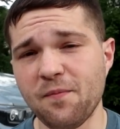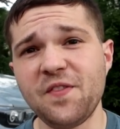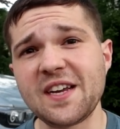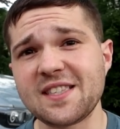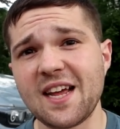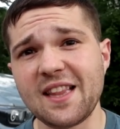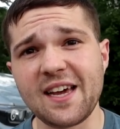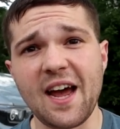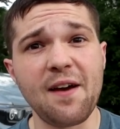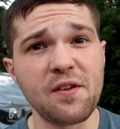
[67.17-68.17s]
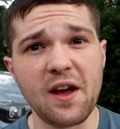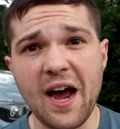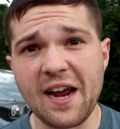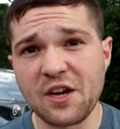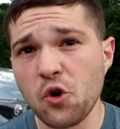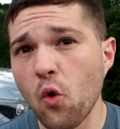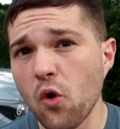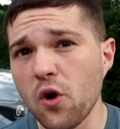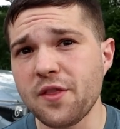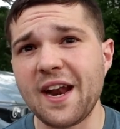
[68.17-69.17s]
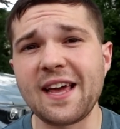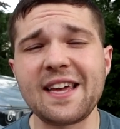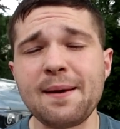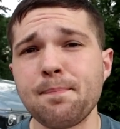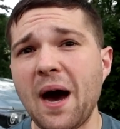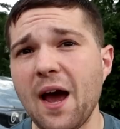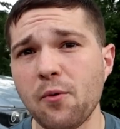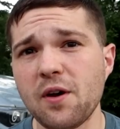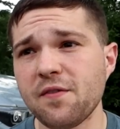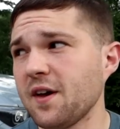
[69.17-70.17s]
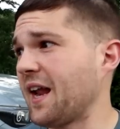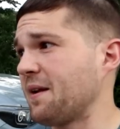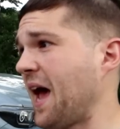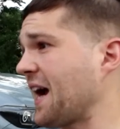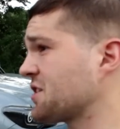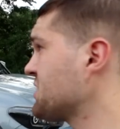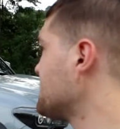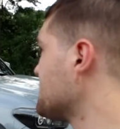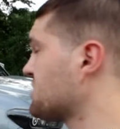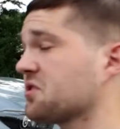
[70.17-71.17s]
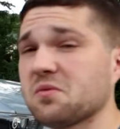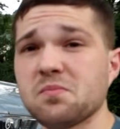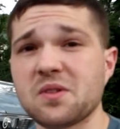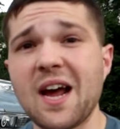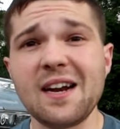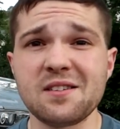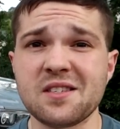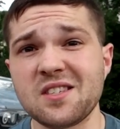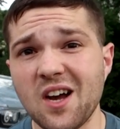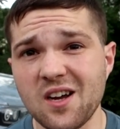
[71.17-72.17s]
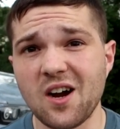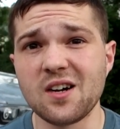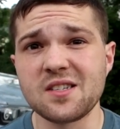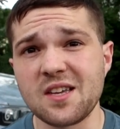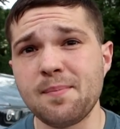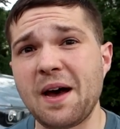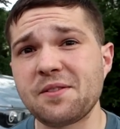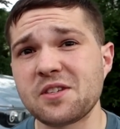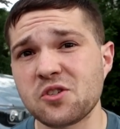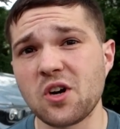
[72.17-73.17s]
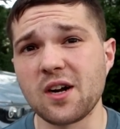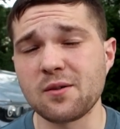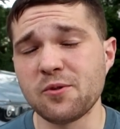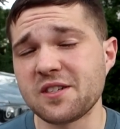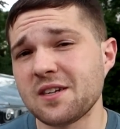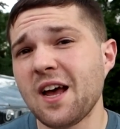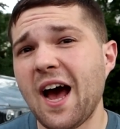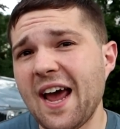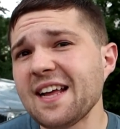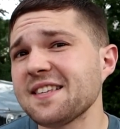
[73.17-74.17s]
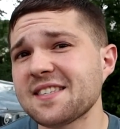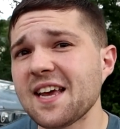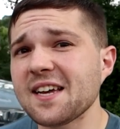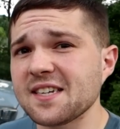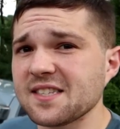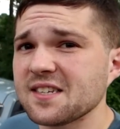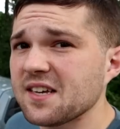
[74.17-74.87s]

Things that like I ignore, that I get by with, that actually just kind of suck honestly about this truck, which I hate to say because